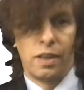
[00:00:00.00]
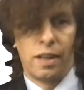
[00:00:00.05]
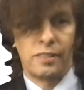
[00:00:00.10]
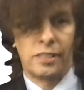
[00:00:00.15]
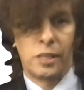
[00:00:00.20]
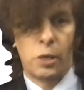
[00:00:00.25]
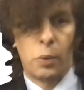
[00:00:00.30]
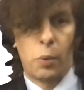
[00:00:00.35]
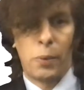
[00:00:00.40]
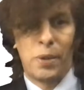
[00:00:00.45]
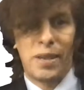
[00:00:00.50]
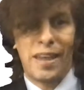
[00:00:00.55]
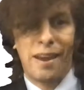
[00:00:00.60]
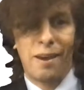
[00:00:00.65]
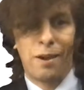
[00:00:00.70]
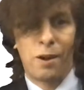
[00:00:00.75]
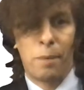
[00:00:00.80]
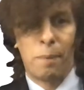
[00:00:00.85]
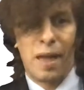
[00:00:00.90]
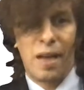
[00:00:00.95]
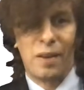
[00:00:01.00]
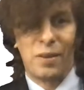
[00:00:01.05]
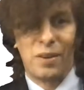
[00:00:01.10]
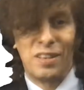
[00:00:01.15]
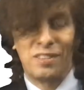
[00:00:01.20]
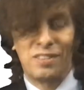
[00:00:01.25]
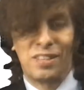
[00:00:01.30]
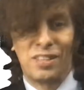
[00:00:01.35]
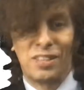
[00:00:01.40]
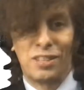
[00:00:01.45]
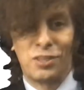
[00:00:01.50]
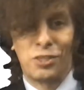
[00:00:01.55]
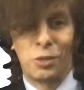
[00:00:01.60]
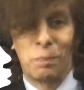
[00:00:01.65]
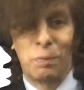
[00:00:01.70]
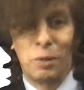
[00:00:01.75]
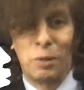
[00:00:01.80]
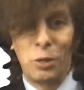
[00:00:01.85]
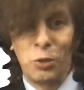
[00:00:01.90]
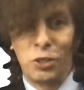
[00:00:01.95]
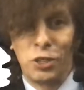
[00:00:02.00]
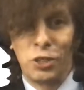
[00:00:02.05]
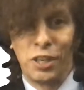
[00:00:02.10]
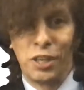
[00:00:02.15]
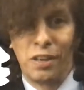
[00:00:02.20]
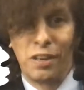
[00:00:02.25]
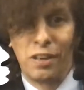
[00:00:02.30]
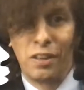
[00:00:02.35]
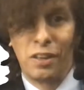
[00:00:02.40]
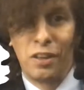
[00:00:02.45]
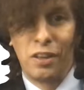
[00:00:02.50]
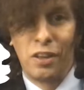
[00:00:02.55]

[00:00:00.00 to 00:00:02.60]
And so what we care about is the distribution